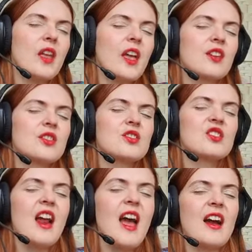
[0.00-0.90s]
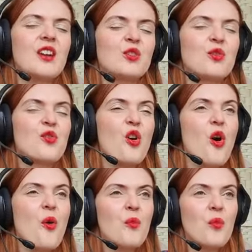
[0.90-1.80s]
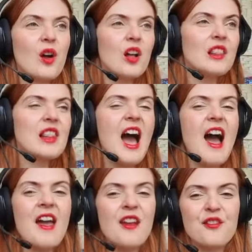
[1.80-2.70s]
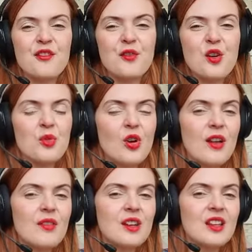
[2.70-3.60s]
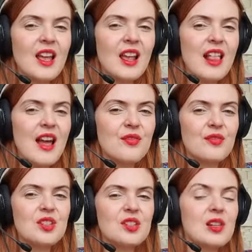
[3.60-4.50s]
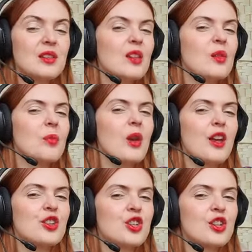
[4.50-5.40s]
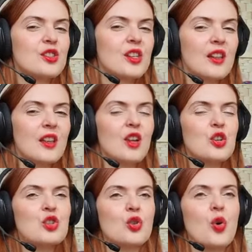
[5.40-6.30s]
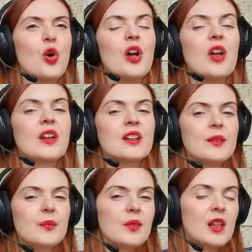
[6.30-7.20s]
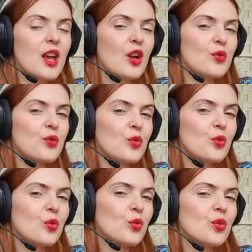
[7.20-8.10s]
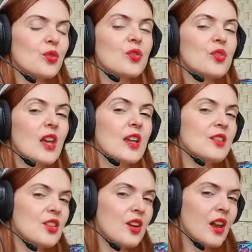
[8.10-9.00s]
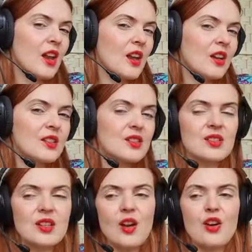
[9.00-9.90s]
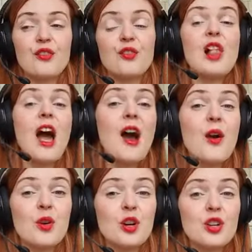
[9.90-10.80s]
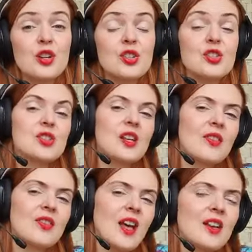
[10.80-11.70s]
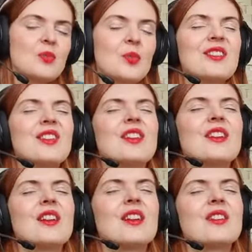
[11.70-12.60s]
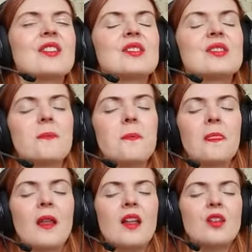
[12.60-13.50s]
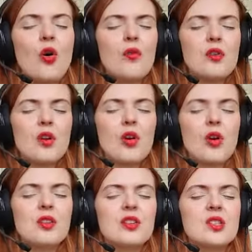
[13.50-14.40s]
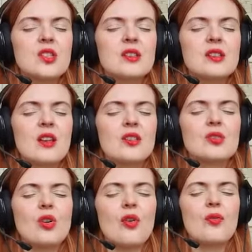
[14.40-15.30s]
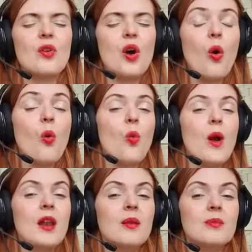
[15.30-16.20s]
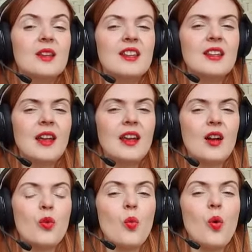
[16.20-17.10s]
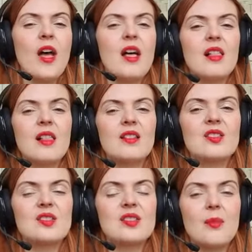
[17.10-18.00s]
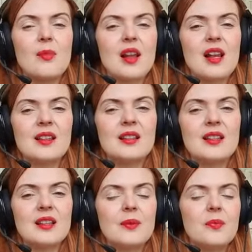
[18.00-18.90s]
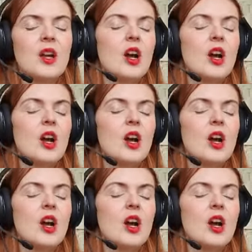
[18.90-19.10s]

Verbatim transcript: extract from life from your everyday life these little pleasures and enjoy like foods and drinks flowers nice materials and overall this sense of well-being wealth stability